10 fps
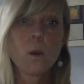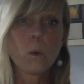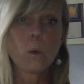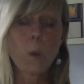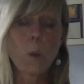I
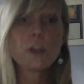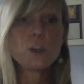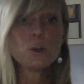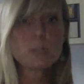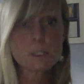want
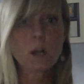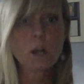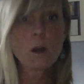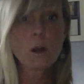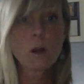you to start
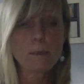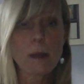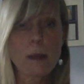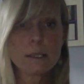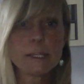calling my
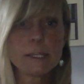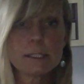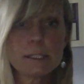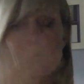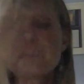
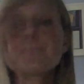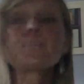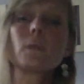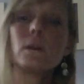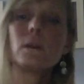leads,
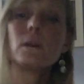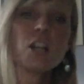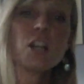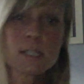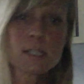not
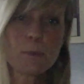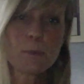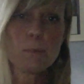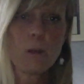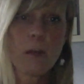just the
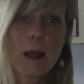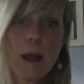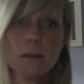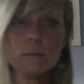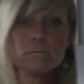people that
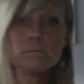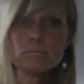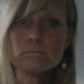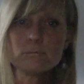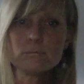
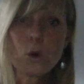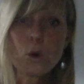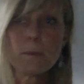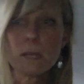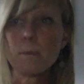join
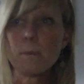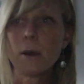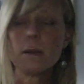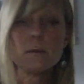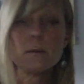me, but
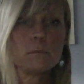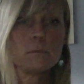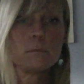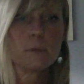the